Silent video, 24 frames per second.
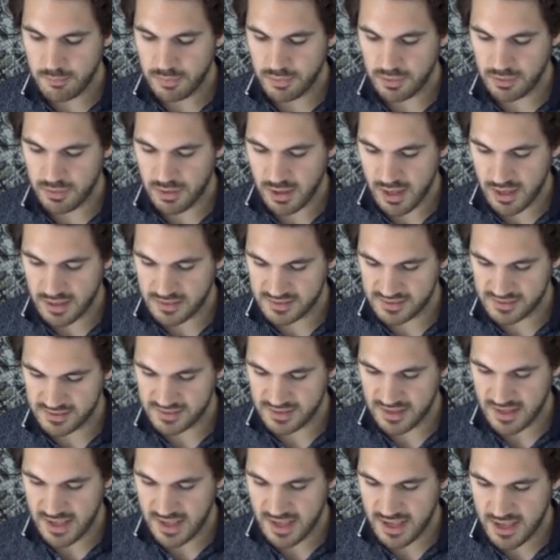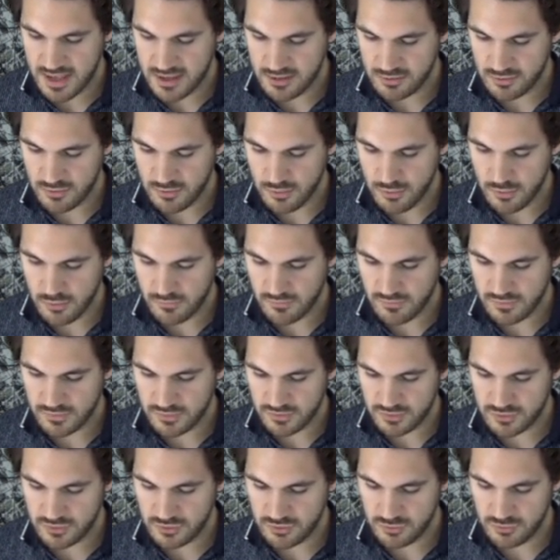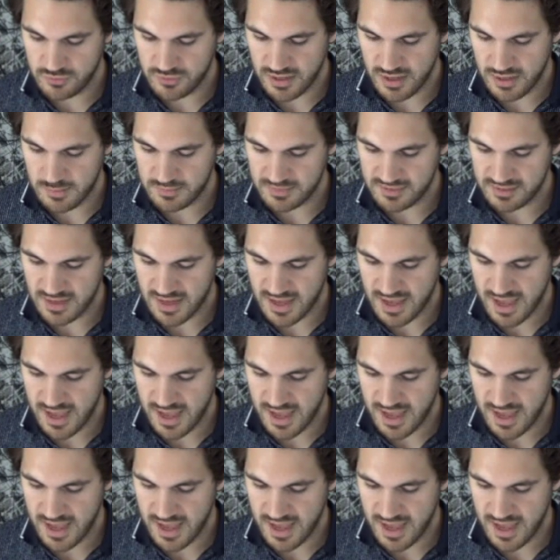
plus 8 over 2 times